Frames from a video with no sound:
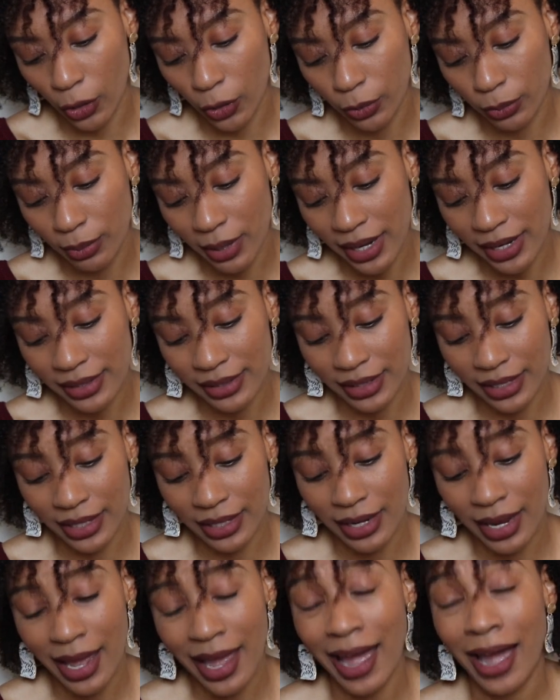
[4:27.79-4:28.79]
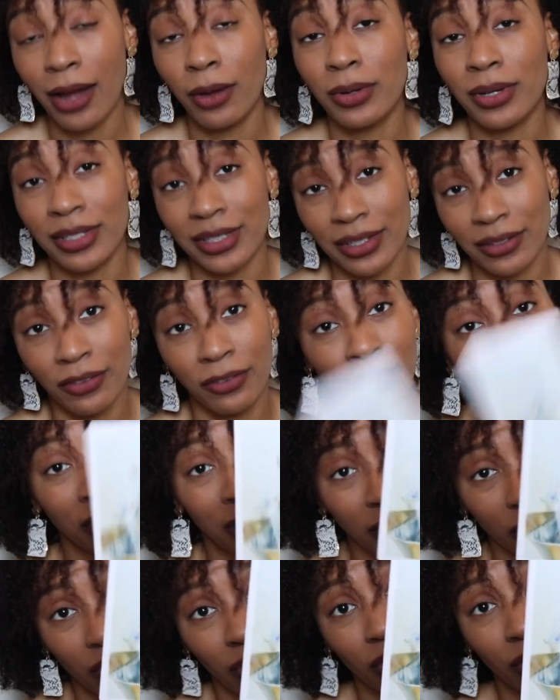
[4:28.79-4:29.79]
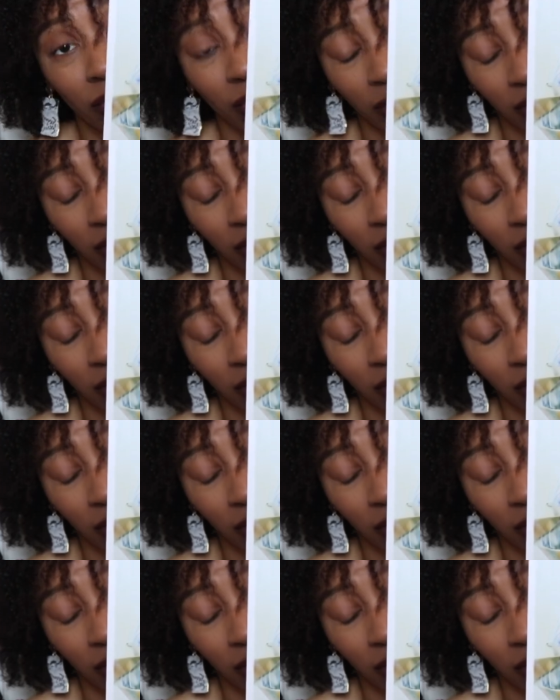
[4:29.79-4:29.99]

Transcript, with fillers: own medicine. How does it feel